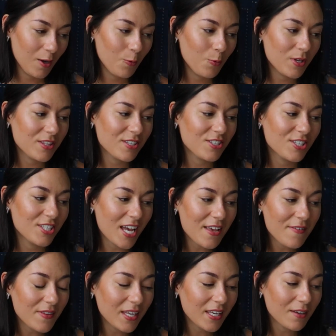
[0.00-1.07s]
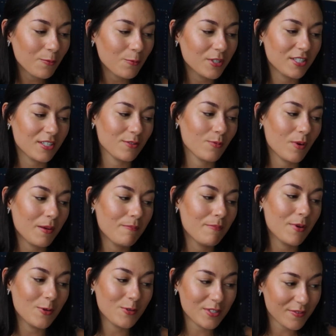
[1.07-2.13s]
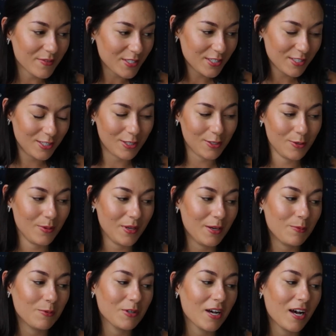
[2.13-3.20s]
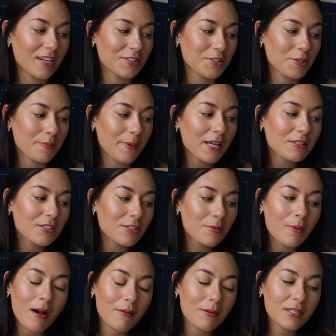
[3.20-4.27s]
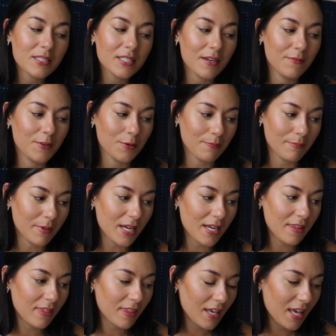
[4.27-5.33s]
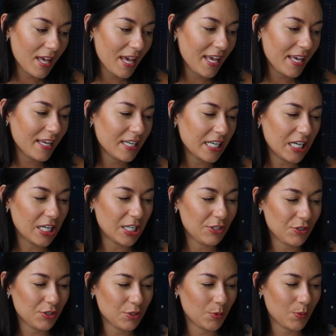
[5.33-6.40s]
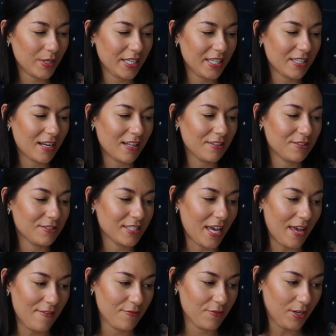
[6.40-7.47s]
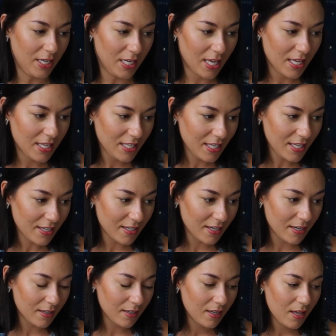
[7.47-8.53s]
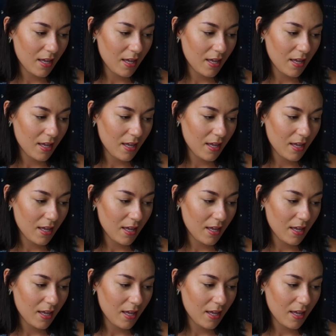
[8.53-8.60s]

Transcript: With shaving, which is what most of us do, it will cost you about 2 hours of your month and $120 every year.